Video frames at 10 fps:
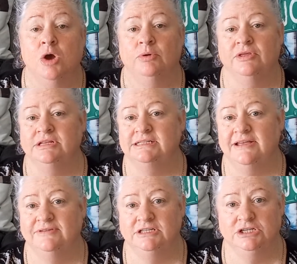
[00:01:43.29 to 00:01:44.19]
within
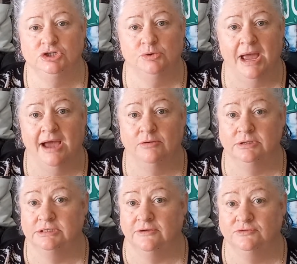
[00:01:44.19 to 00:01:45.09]
72
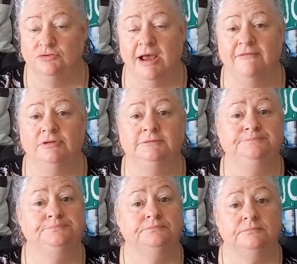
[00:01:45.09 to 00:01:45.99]
hours of travel.